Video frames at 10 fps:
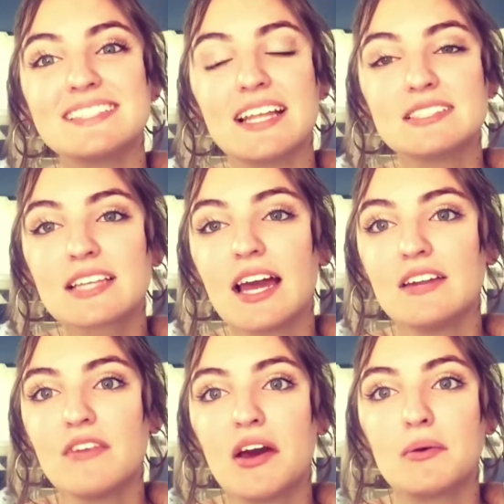that's kind
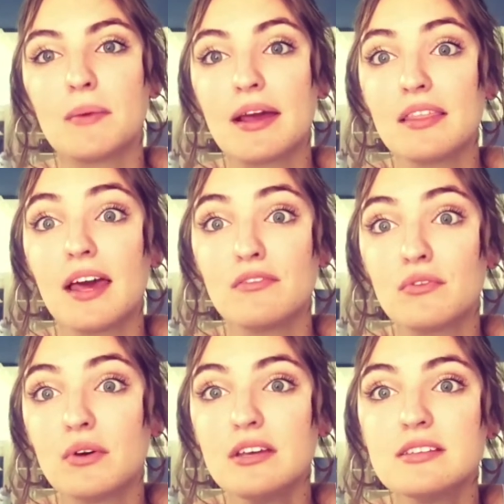of how my life
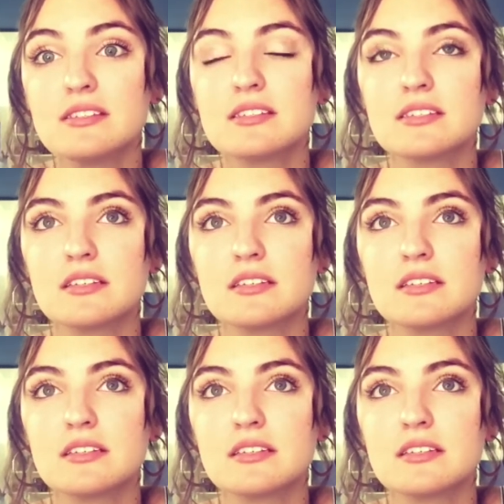was.